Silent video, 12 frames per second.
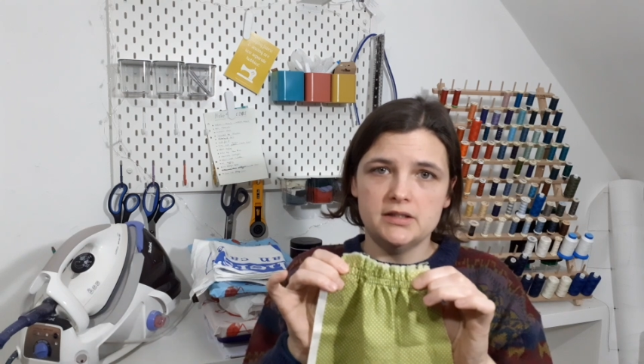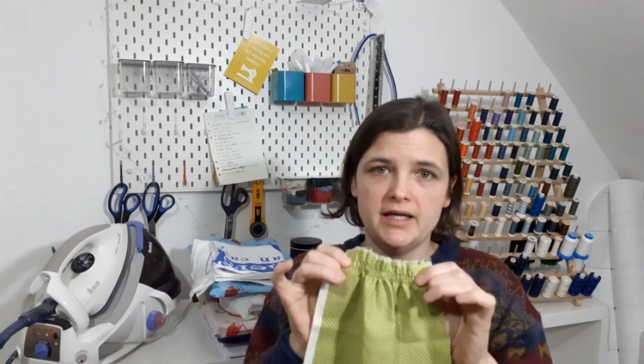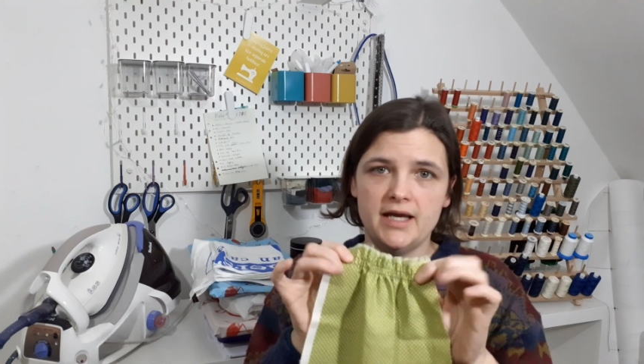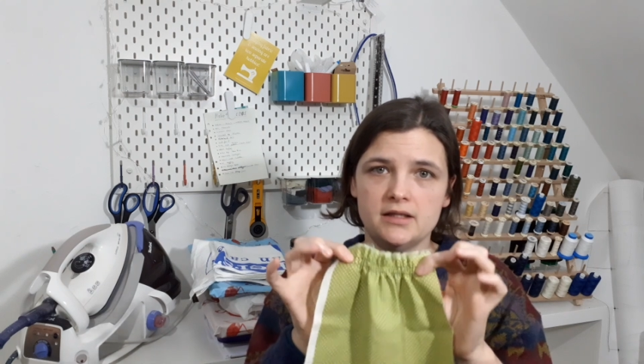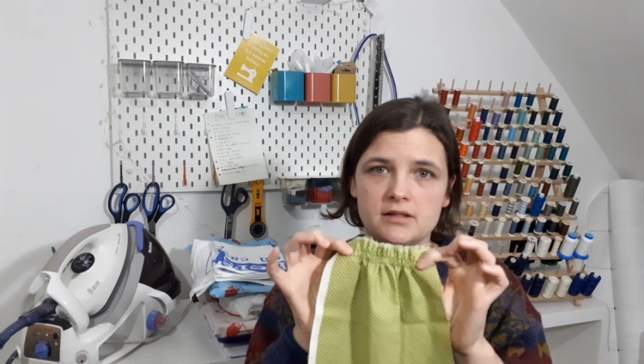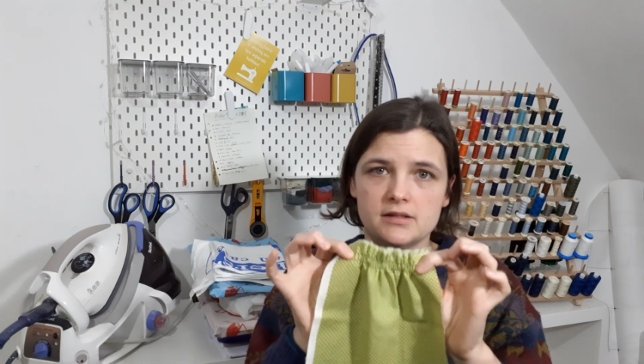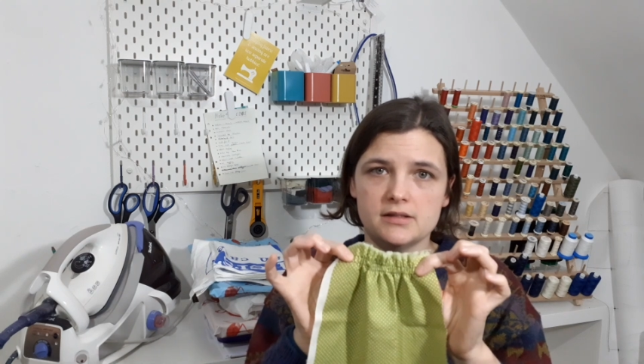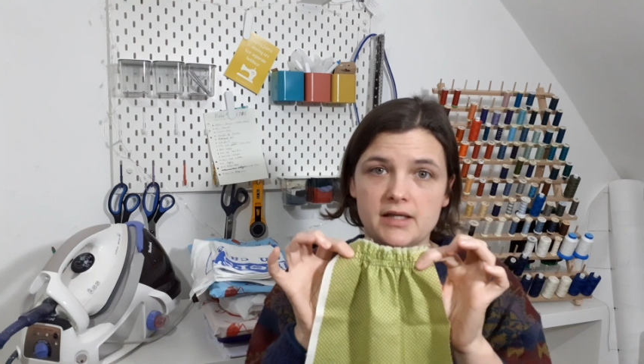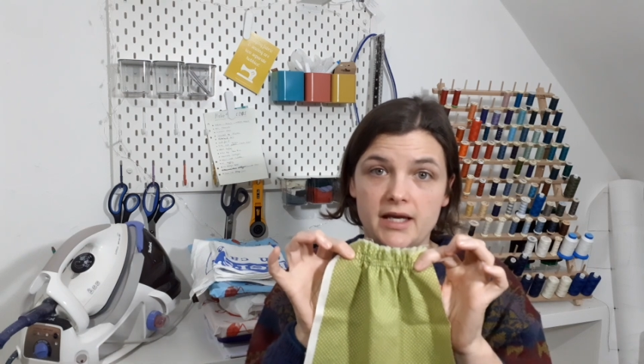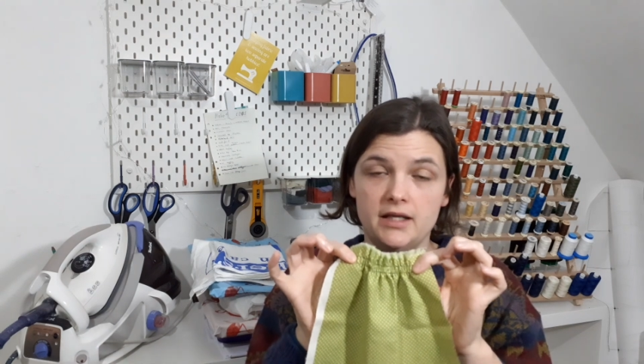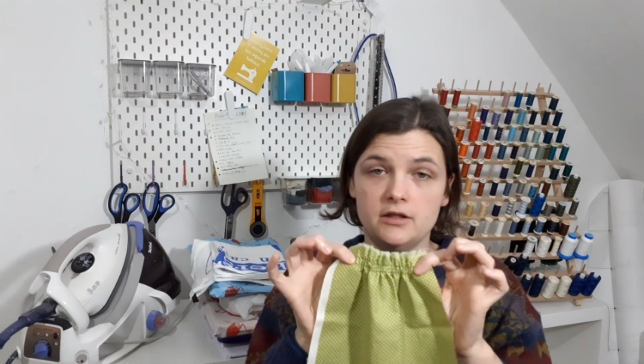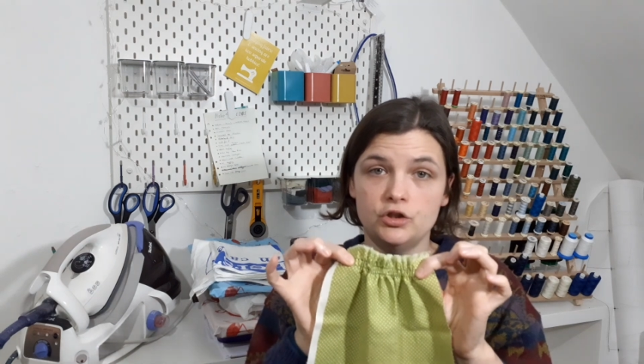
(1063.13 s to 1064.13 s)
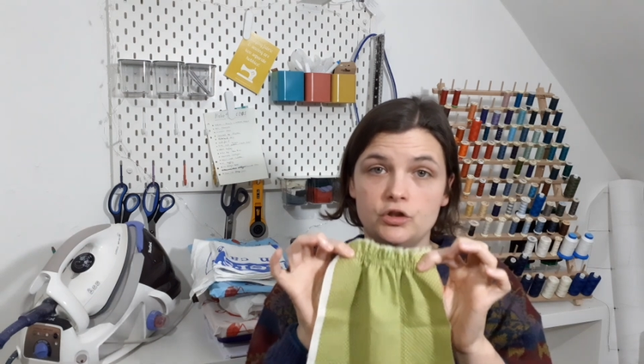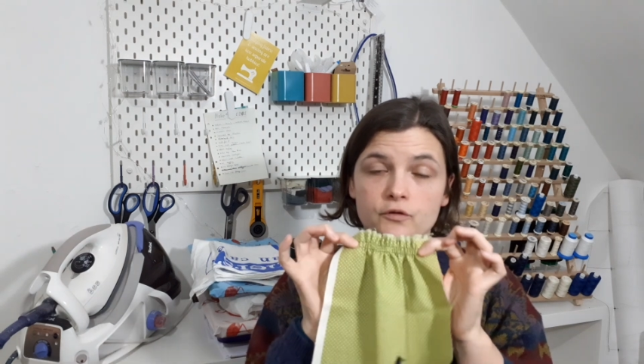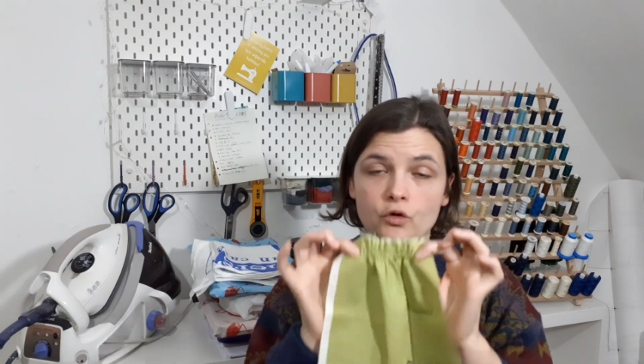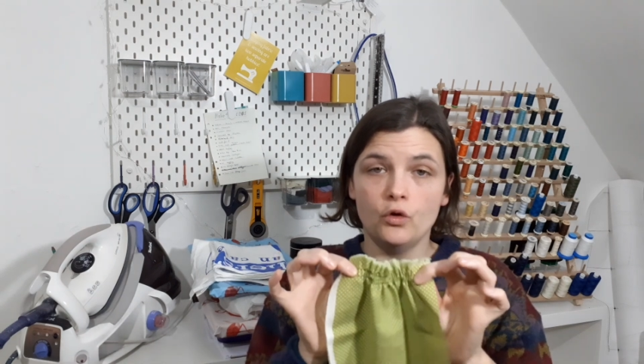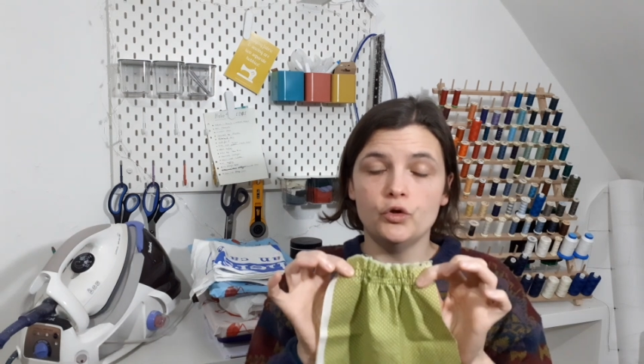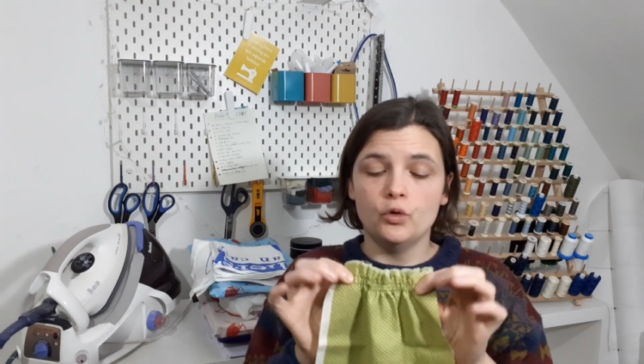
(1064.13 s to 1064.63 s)
the ends in and you've
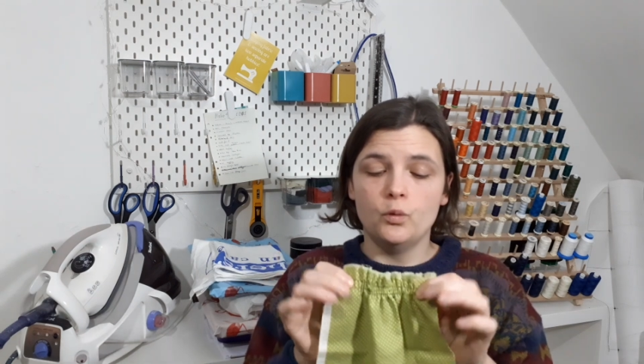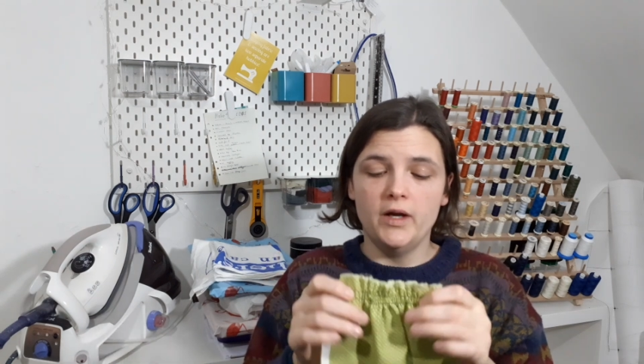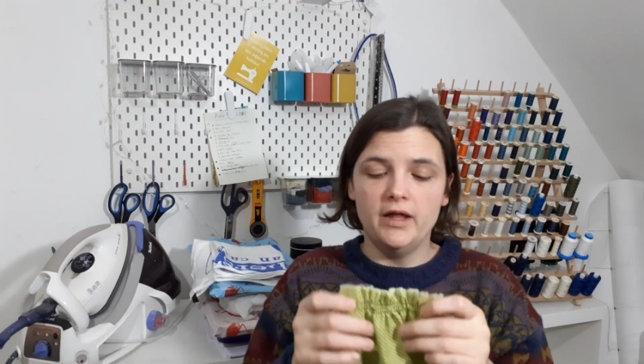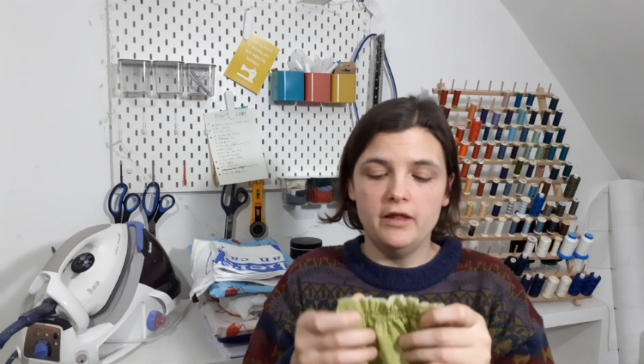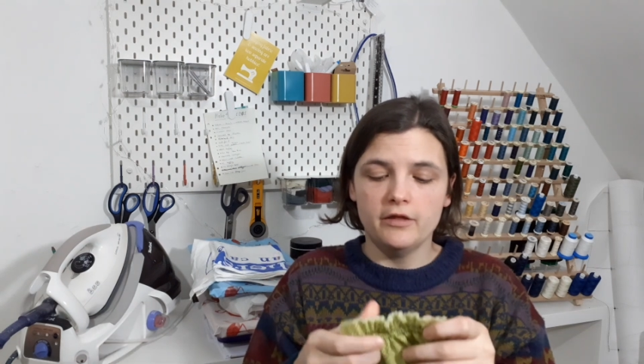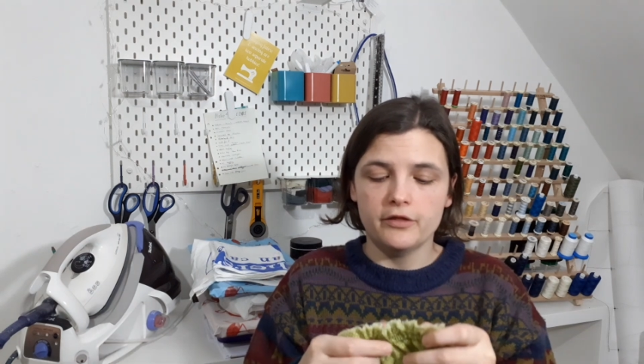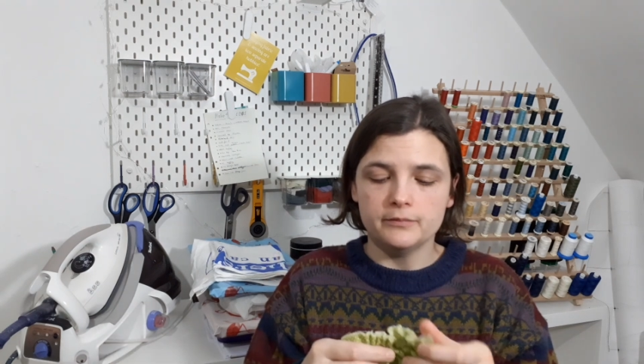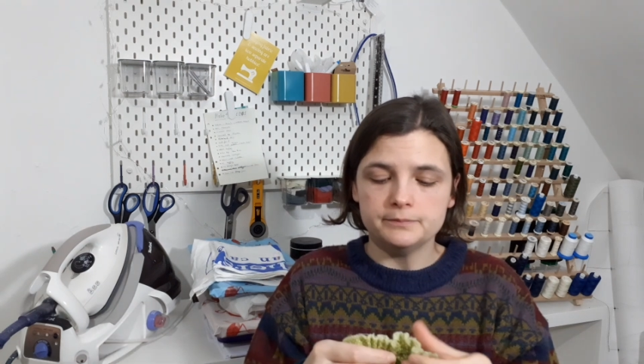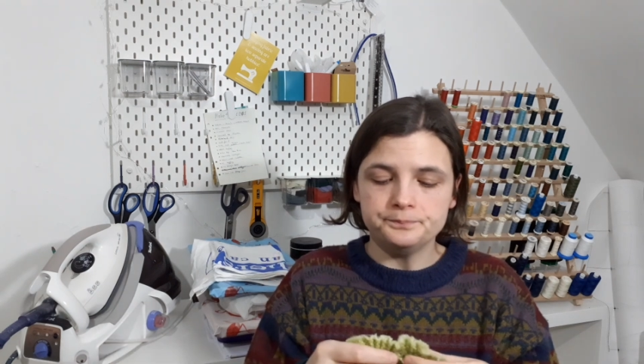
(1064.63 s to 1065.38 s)
got your width.